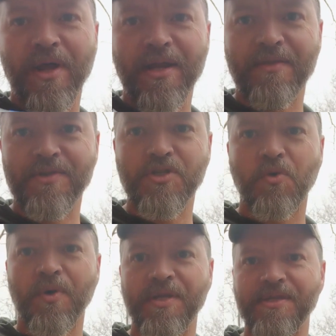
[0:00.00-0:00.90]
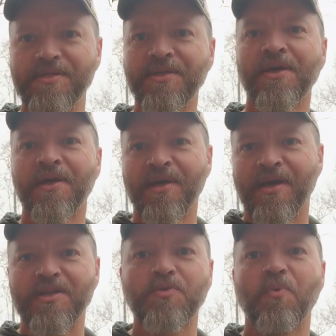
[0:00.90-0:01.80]
go ahead and get the Squeeze.
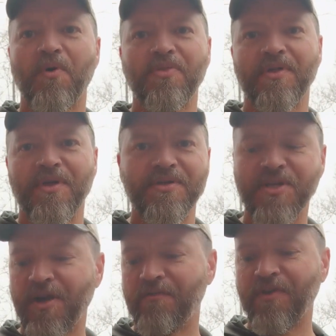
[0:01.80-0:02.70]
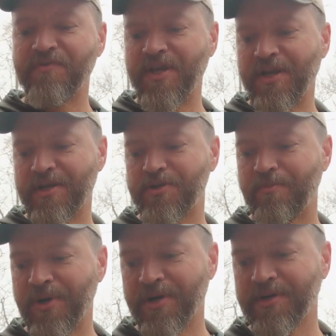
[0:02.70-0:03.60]
It's worth 10 or 15
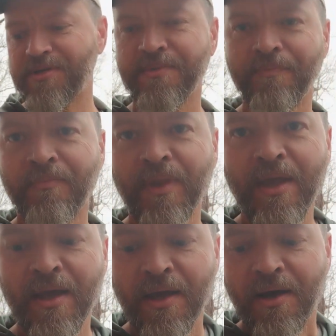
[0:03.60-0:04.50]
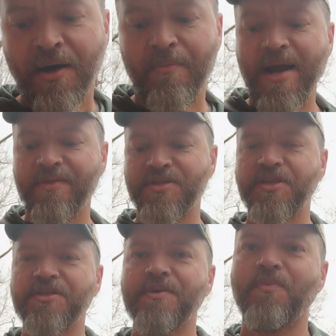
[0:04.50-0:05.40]
extra bucks. How the
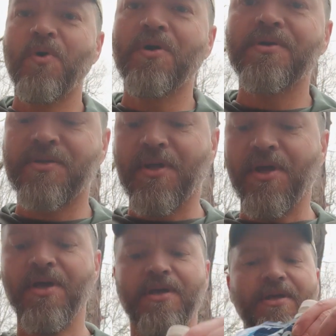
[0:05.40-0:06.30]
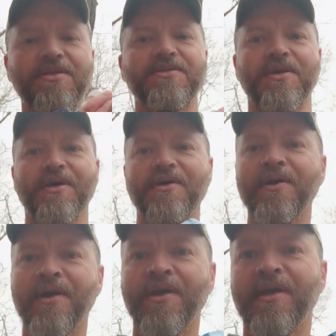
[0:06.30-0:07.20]
system works is
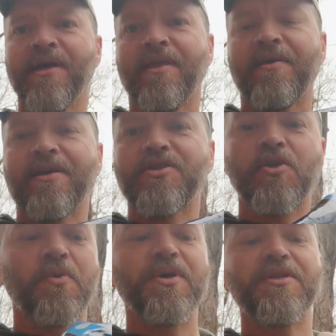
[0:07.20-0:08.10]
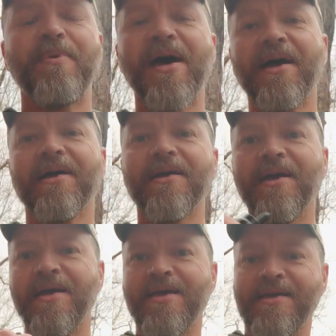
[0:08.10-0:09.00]
they got a squeeze
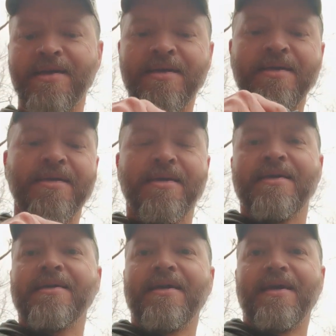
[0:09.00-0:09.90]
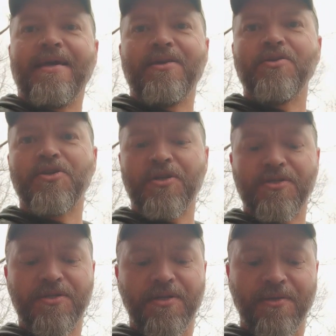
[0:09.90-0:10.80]
bag, and you
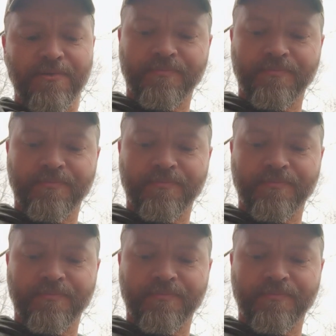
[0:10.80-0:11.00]
just